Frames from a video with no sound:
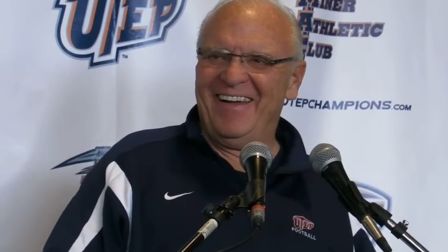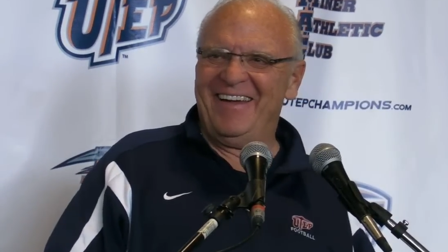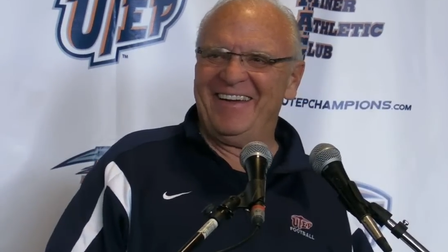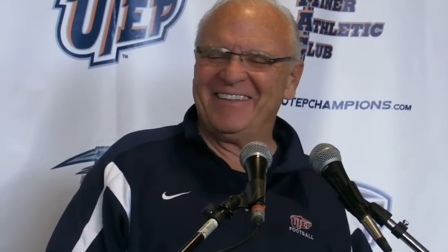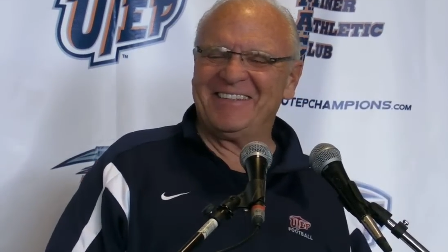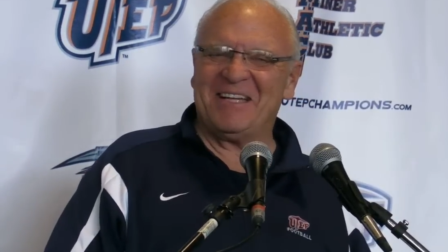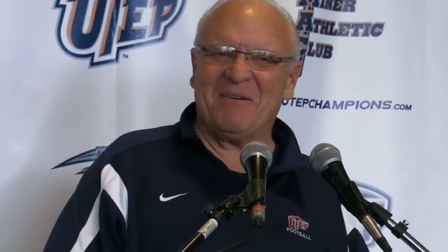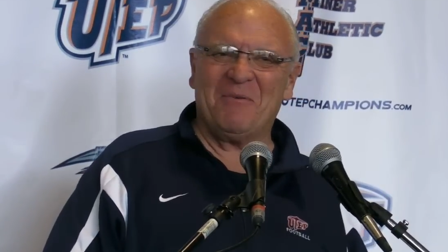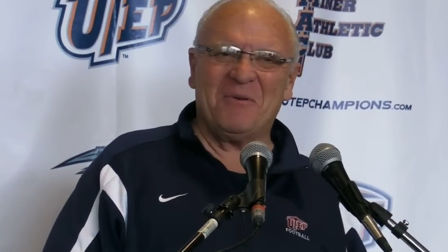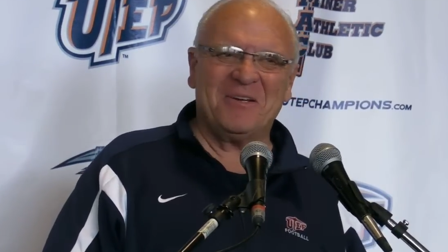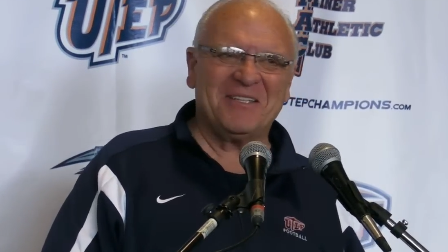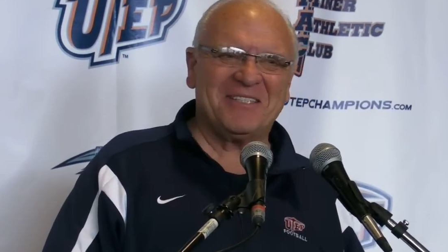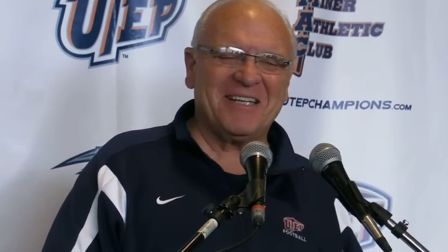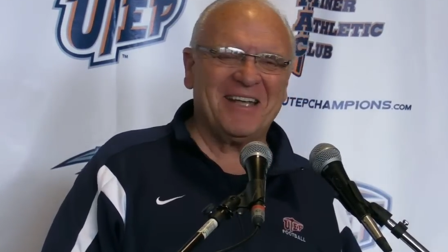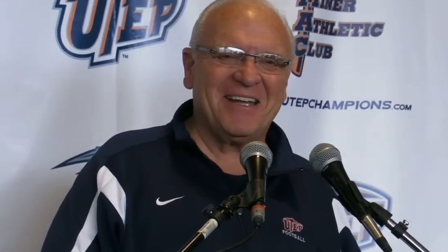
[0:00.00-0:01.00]
Someone
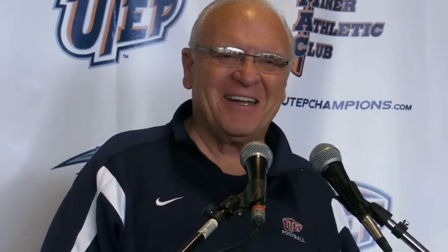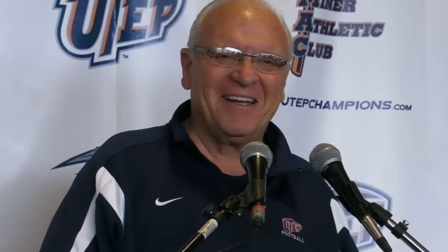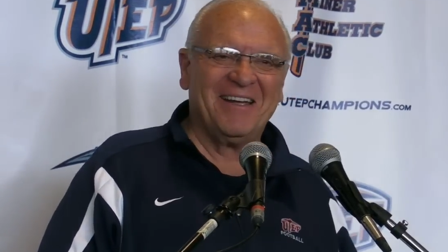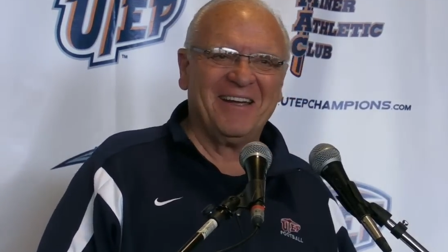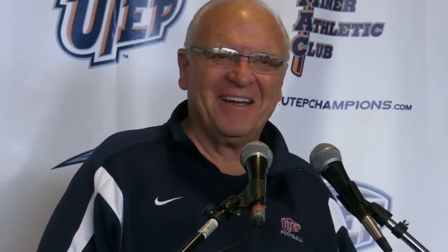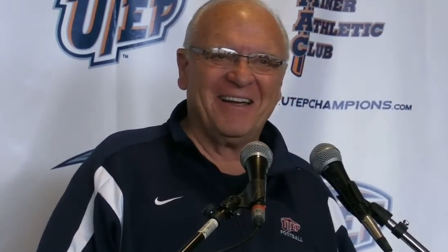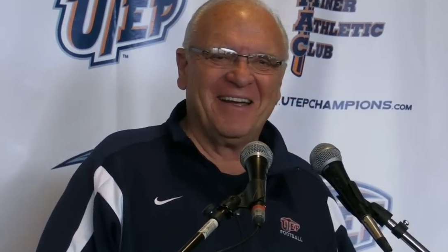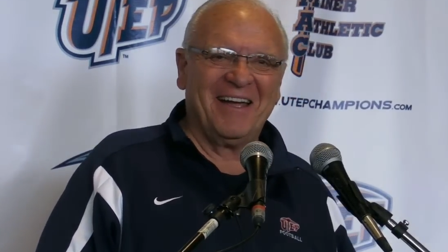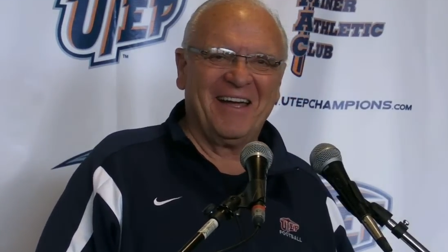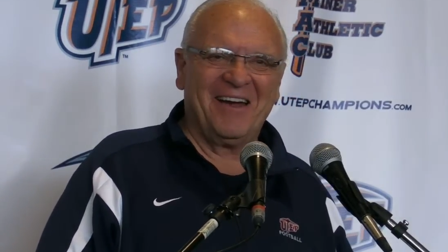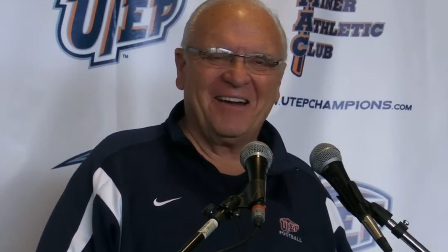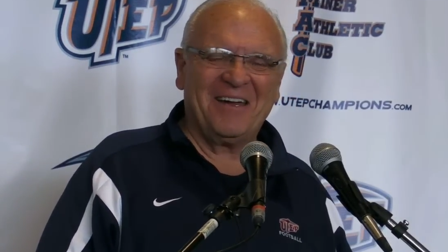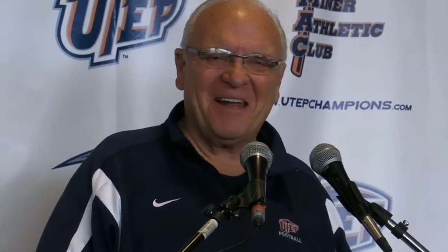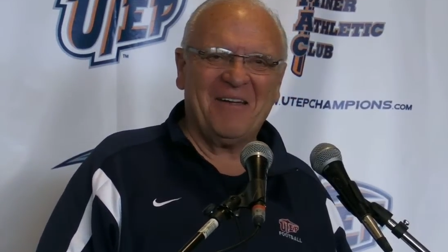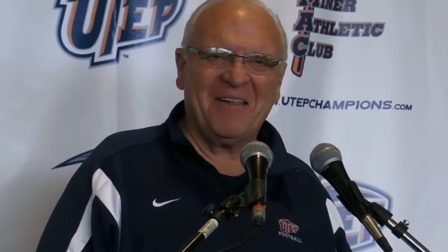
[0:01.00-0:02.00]
has said,
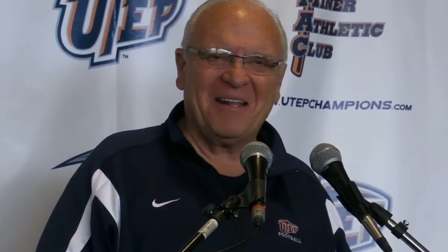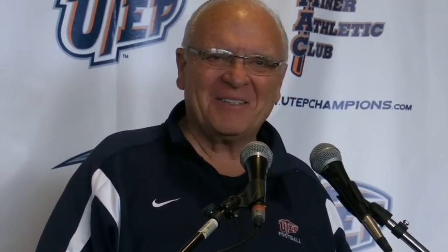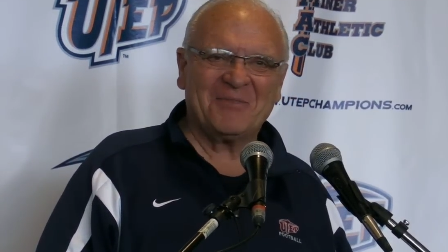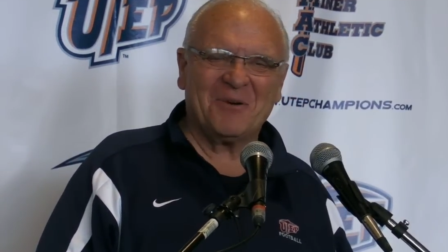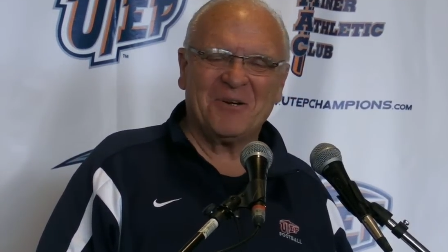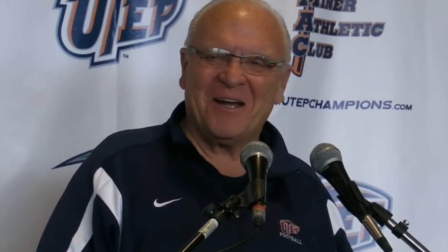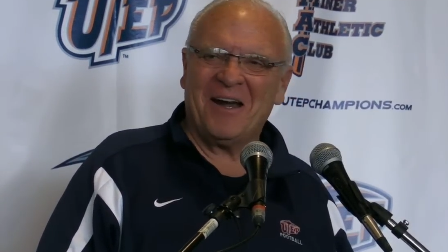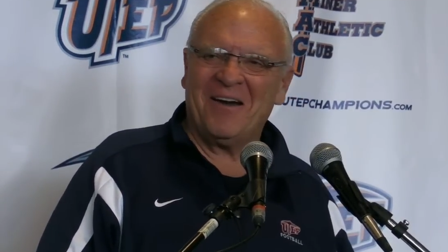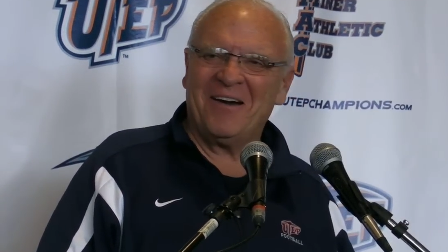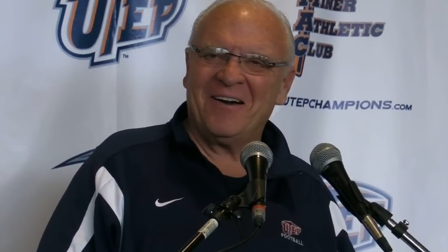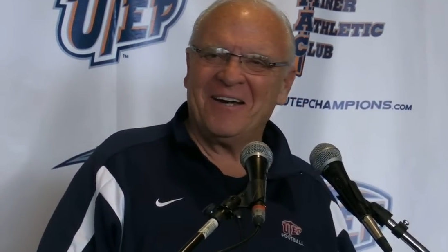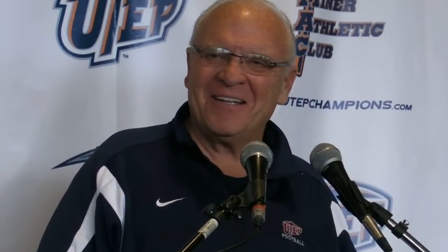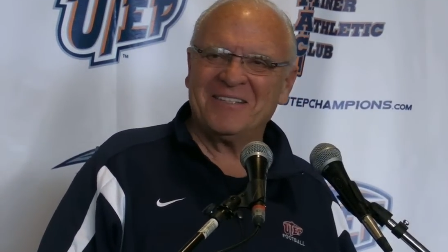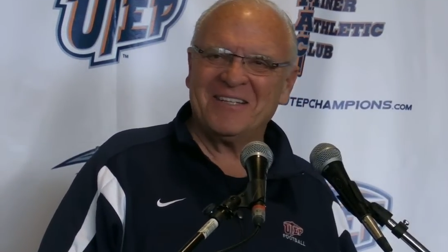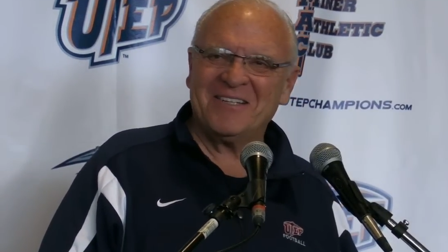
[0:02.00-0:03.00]
yeah, that's where Darren
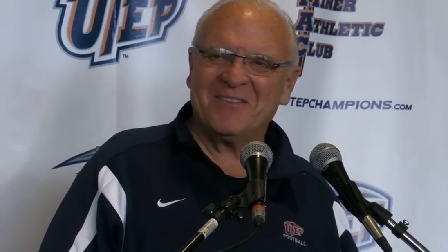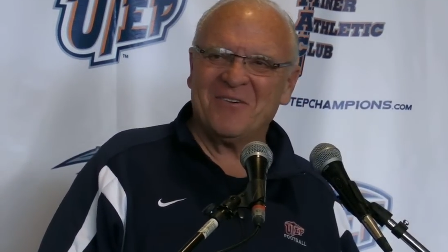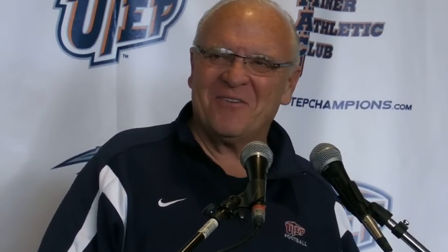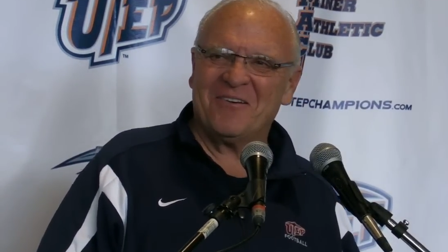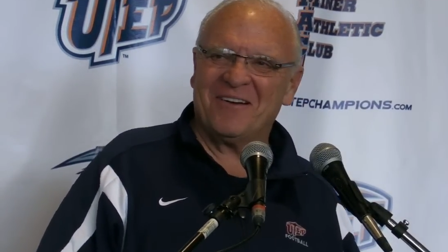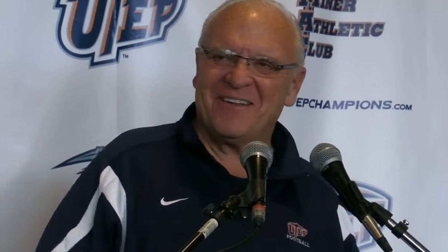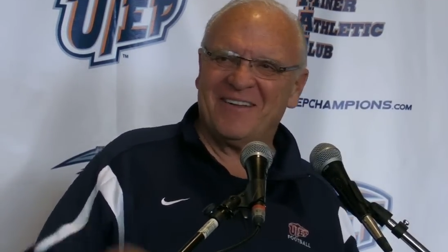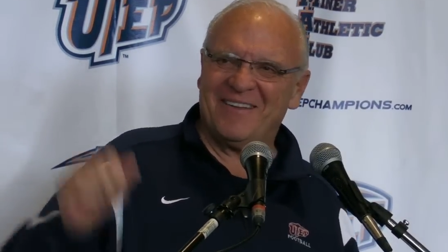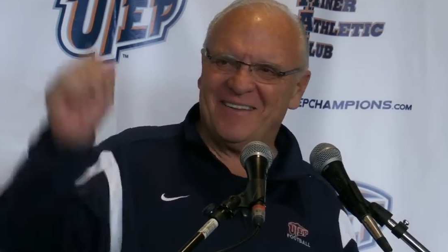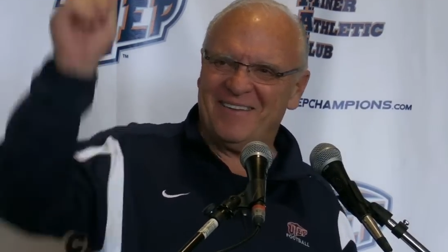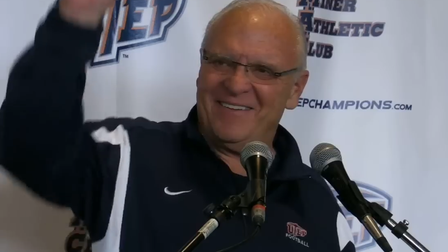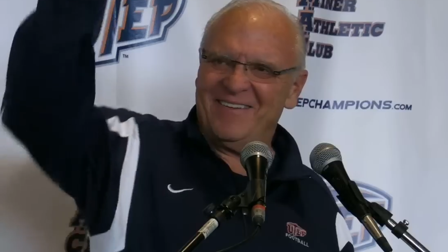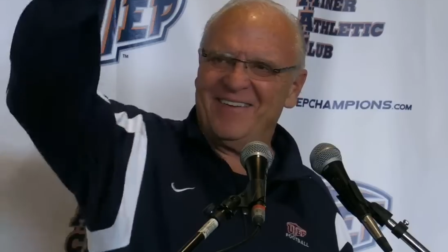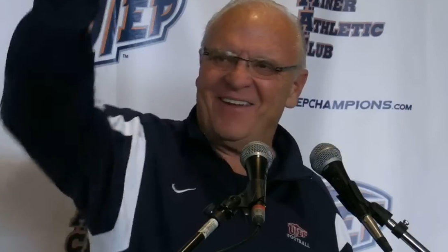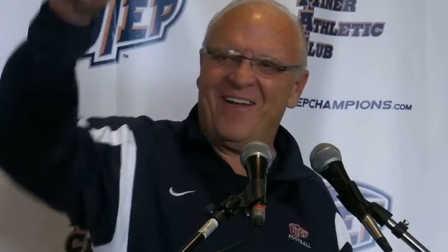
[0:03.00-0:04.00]
is. He's over at the
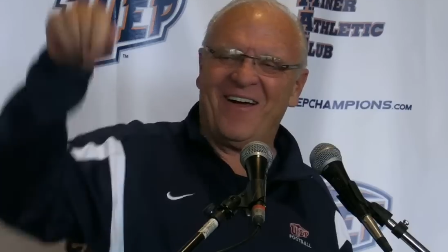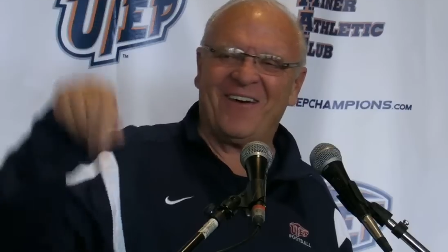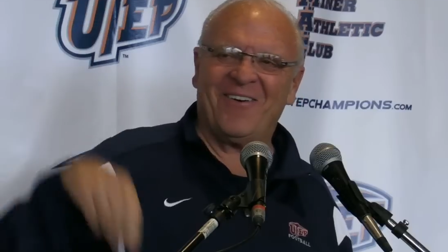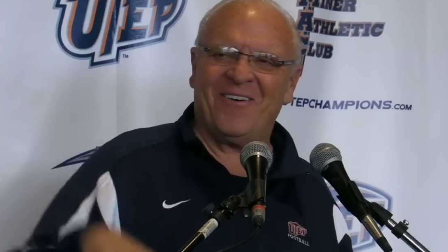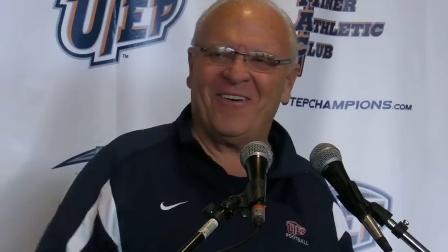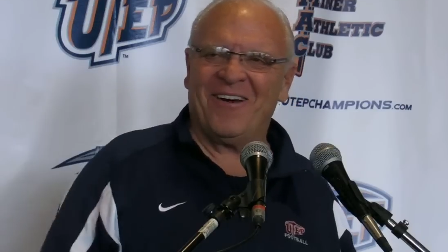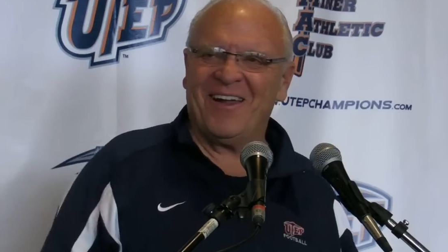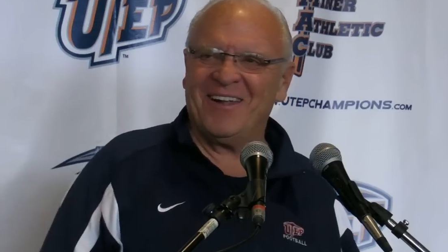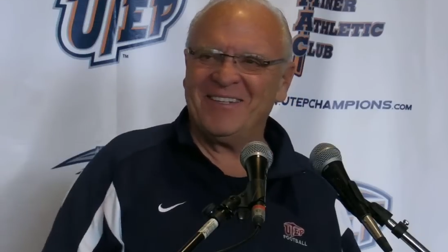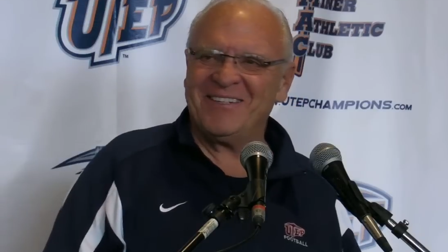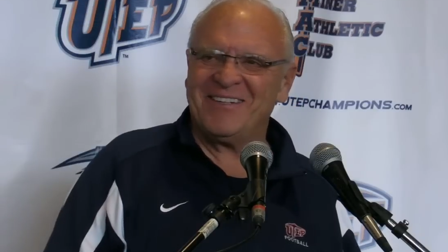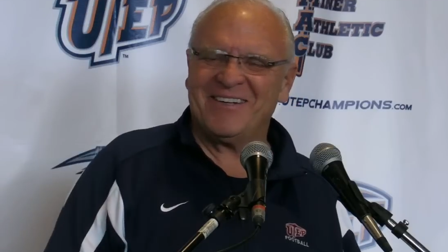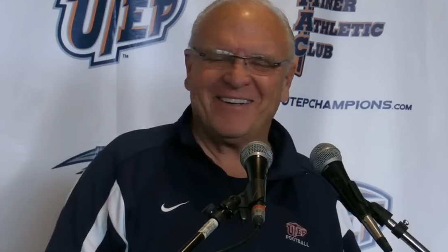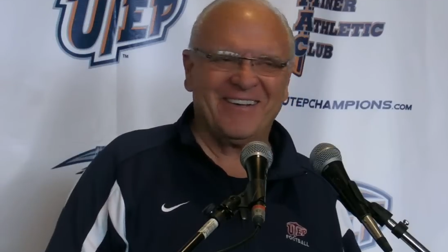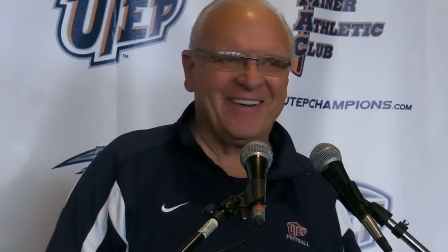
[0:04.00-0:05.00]
Longhorn luncheon.